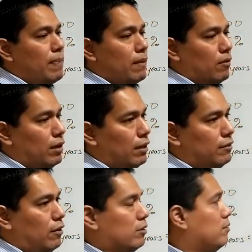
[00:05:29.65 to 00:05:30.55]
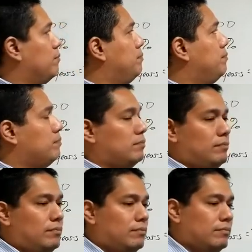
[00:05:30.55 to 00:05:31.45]
Okay, awesome.
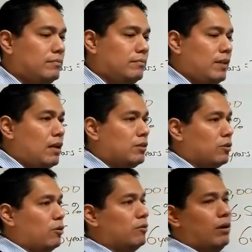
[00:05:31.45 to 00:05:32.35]
So